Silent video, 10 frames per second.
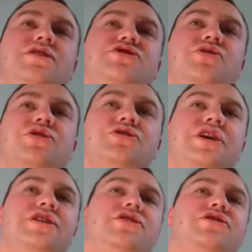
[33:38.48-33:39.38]
so you're
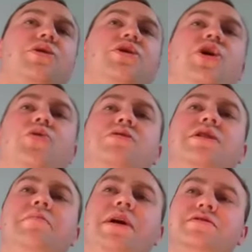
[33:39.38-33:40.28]
saying that there are no
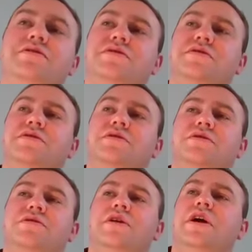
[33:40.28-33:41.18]
limits
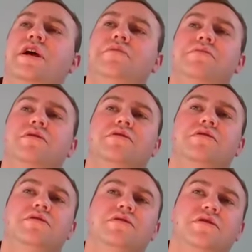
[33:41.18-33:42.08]
to him?
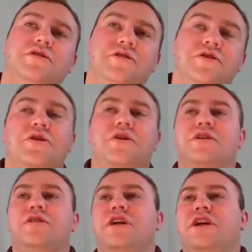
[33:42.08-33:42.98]

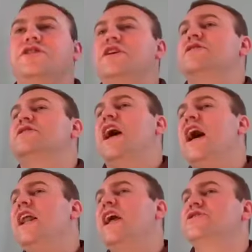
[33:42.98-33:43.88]
Like, does
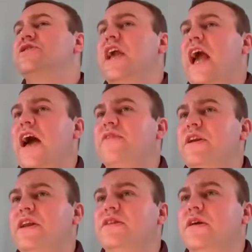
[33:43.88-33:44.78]
God actually have
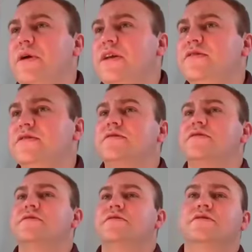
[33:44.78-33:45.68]
any limits?